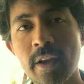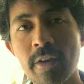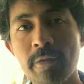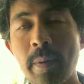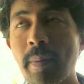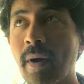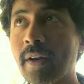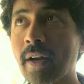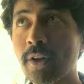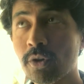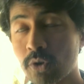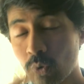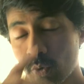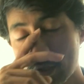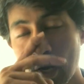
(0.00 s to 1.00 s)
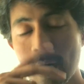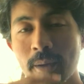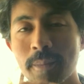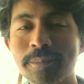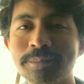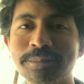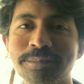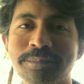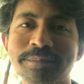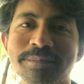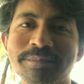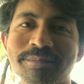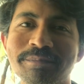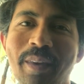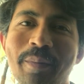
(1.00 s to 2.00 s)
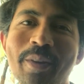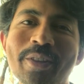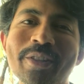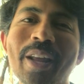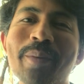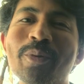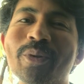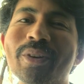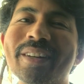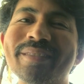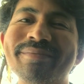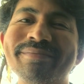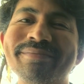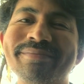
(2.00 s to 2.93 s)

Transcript: if people are telling you don't start up, maybe it's time